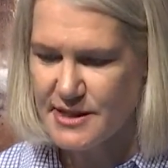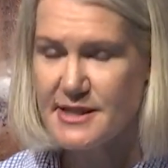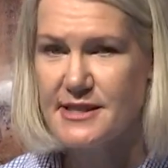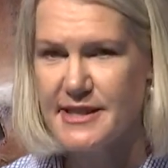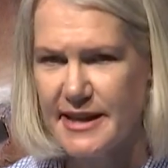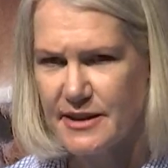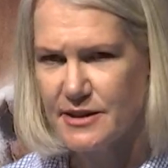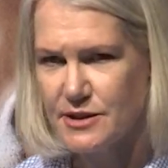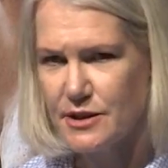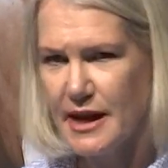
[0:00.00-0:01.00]
It's the
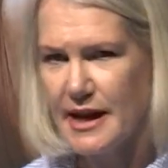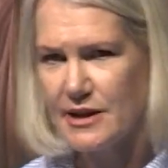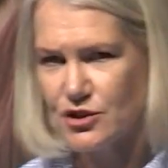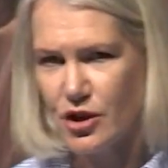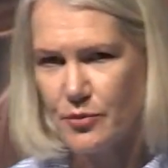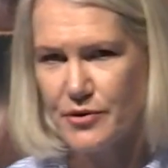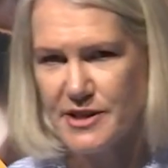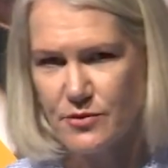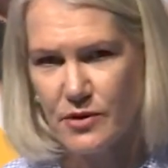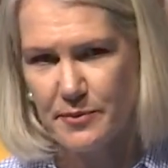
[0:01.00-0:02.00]
second top
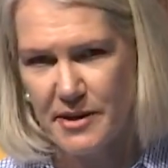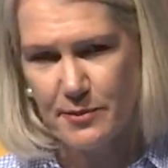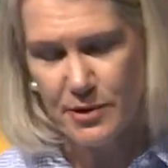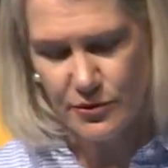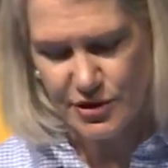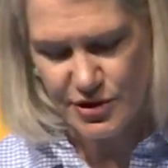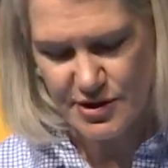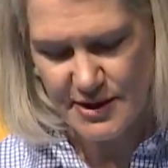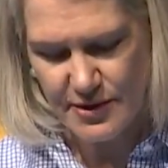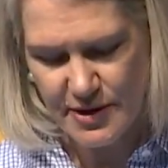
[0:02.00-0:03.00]
reason why people are
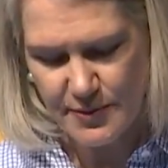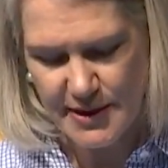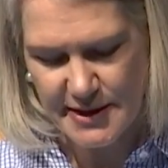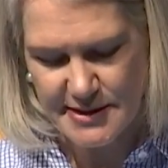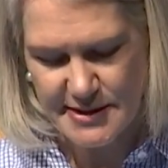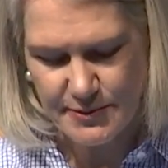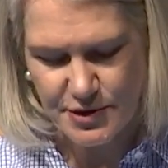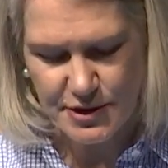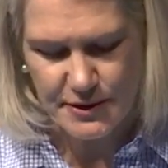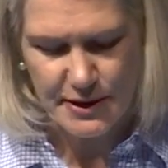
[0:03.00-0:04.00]
reducing their red meat
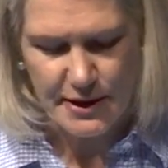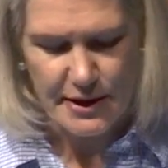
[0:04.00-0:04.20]
consumption.